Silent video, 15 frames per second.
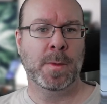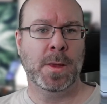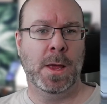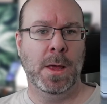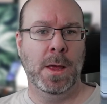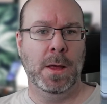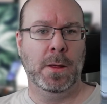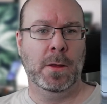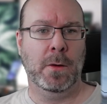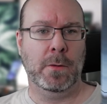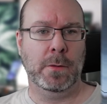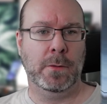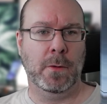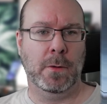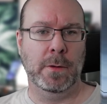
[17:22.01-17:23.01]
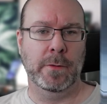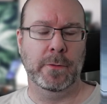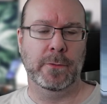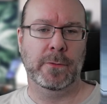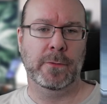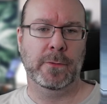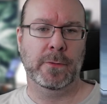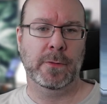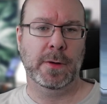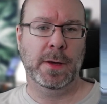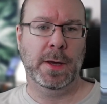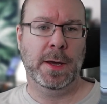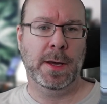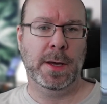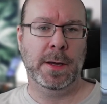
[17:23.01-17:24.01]
Code colors.
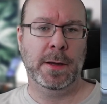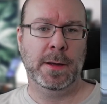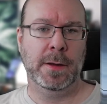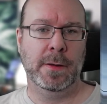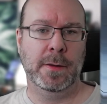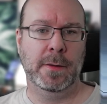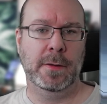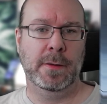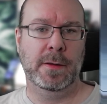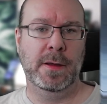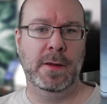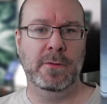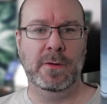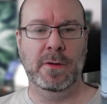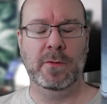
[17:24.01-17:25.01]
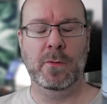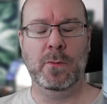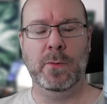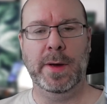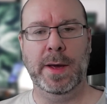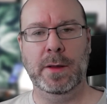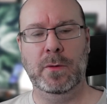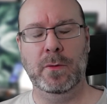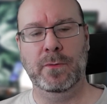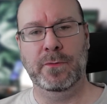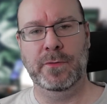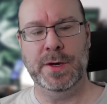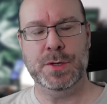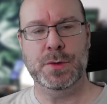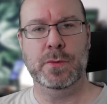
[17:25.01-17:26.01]
This is a way to
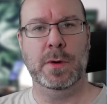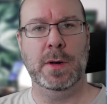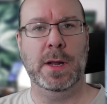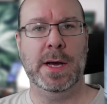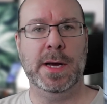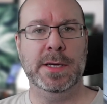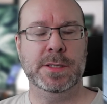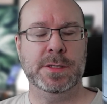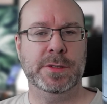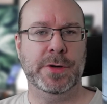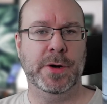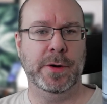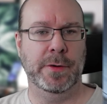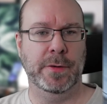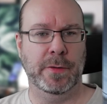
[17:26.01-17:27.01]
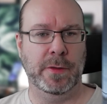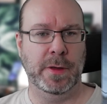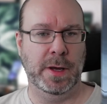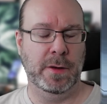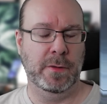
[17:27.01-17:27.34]
visualize certain things.